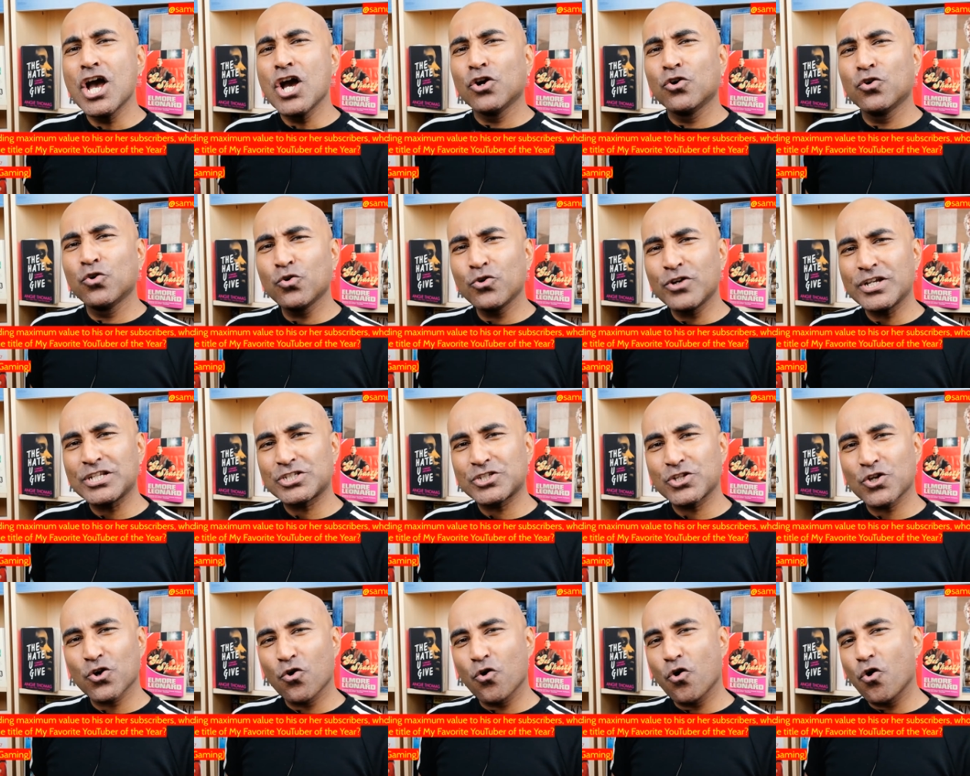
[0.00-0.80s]
who is
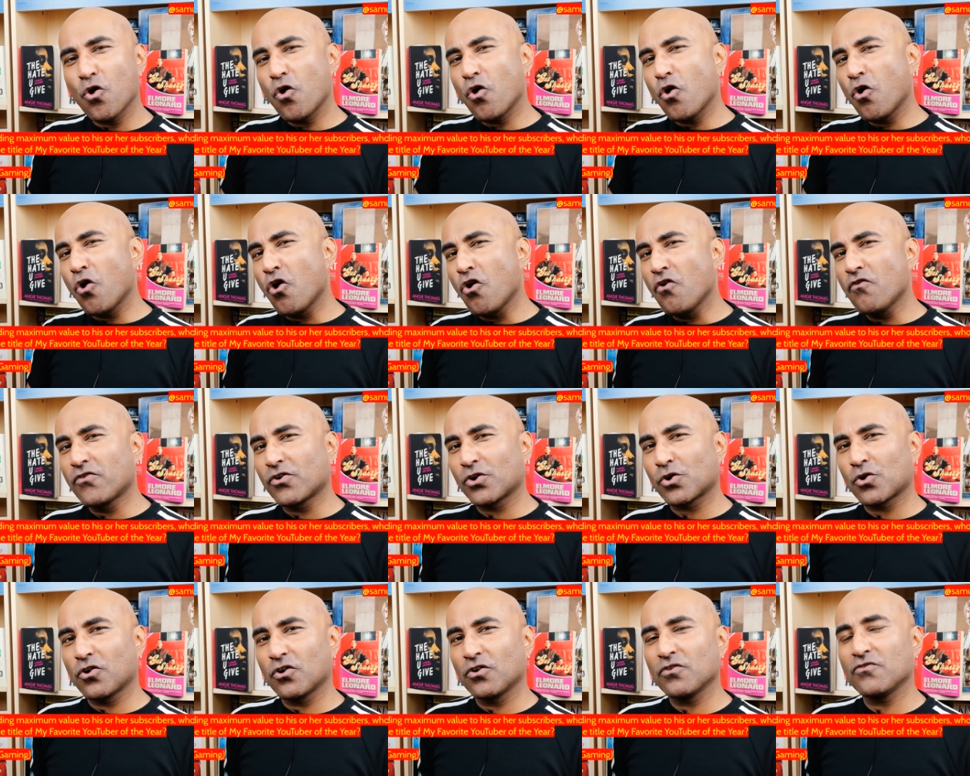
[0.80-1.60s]
your
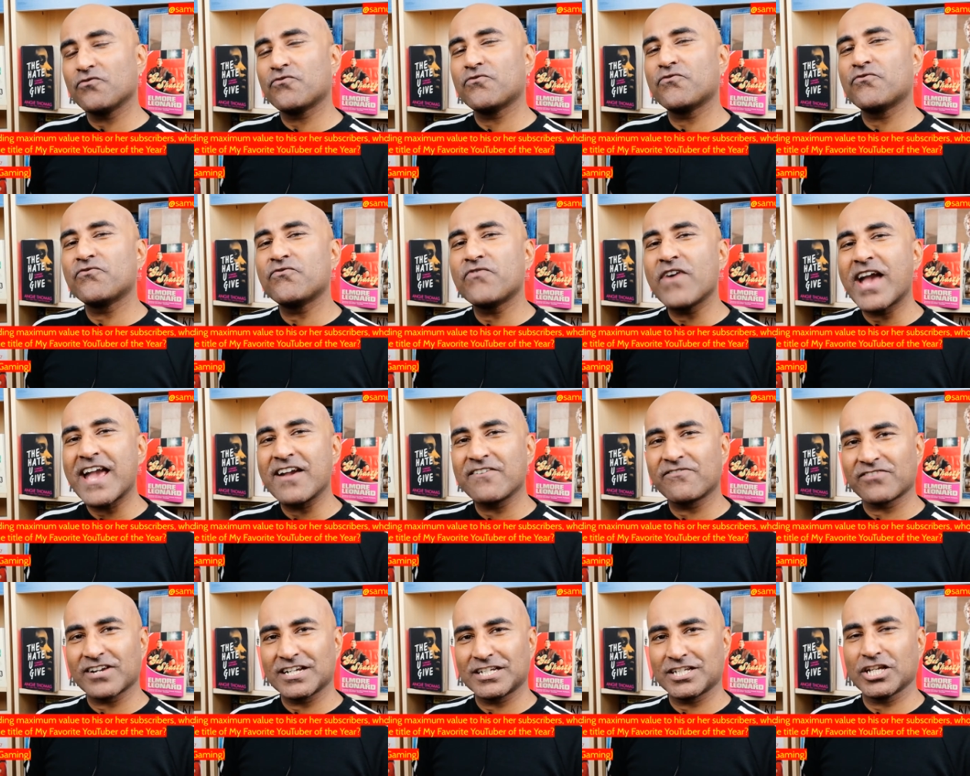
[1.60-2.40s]
overall
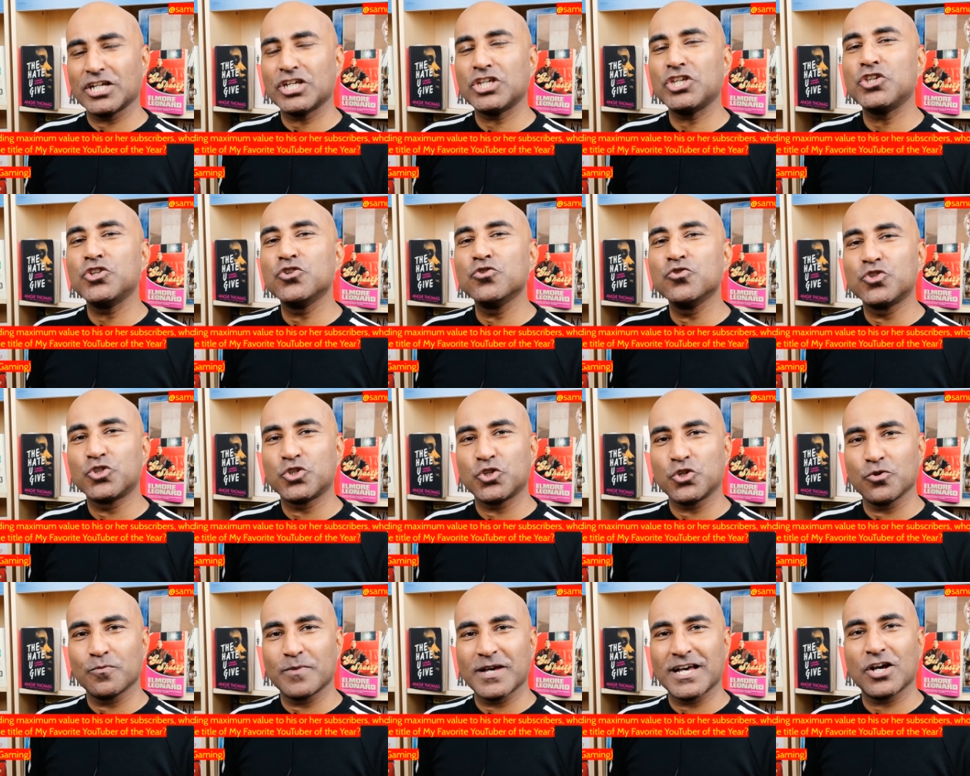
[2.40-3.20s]
favorite
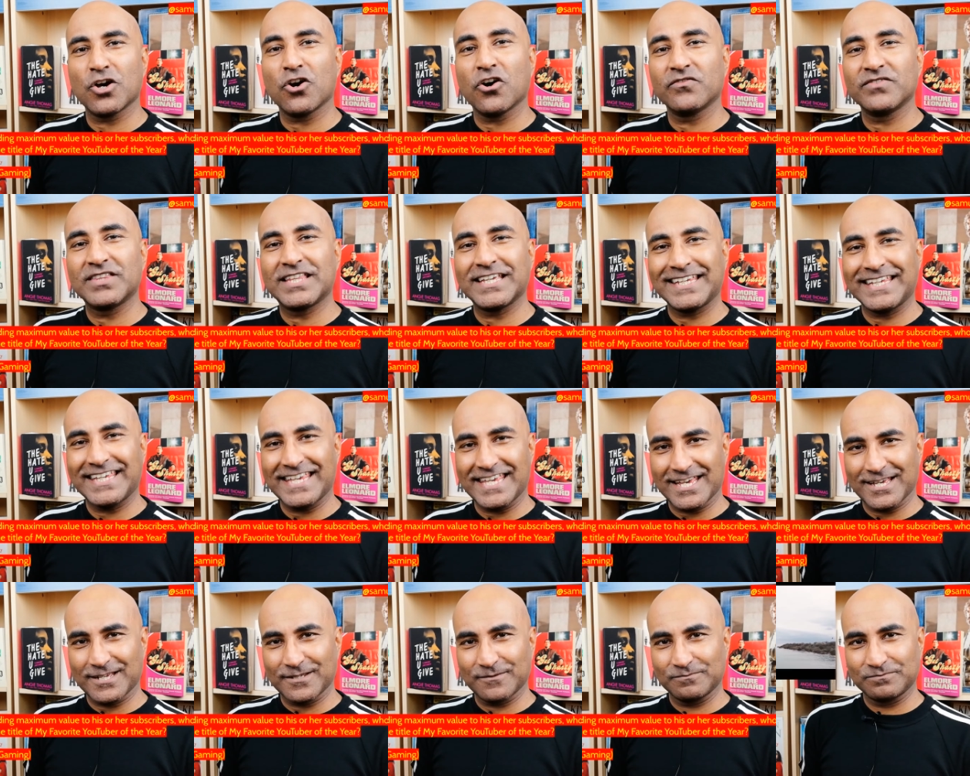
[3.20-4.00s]
YouTuber of the
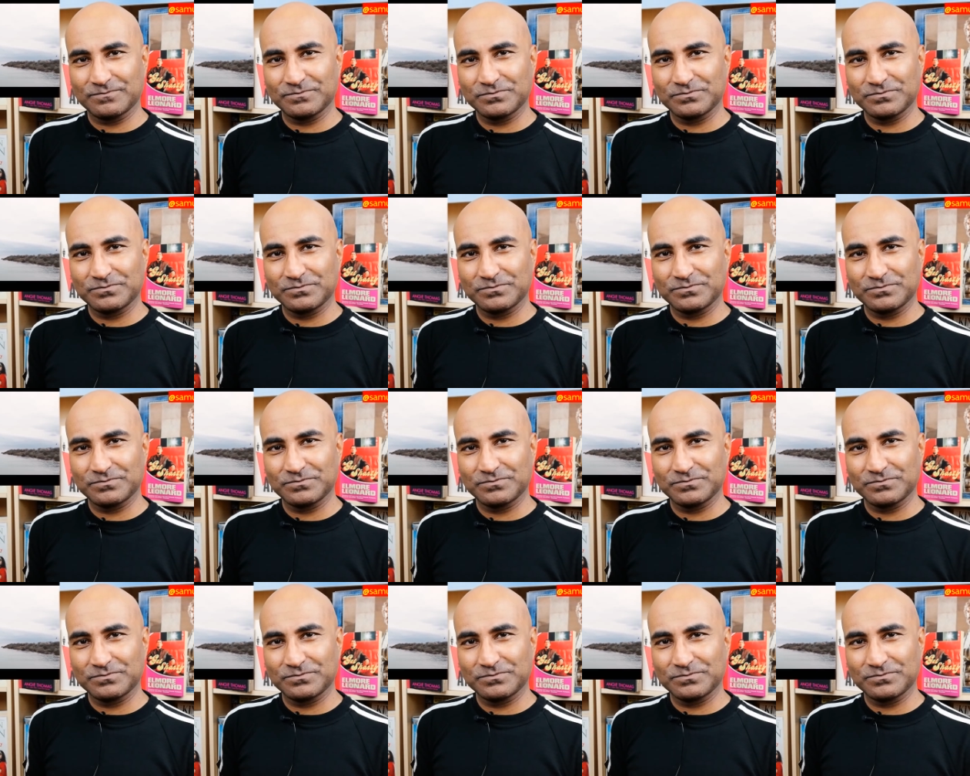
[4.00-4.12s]
year?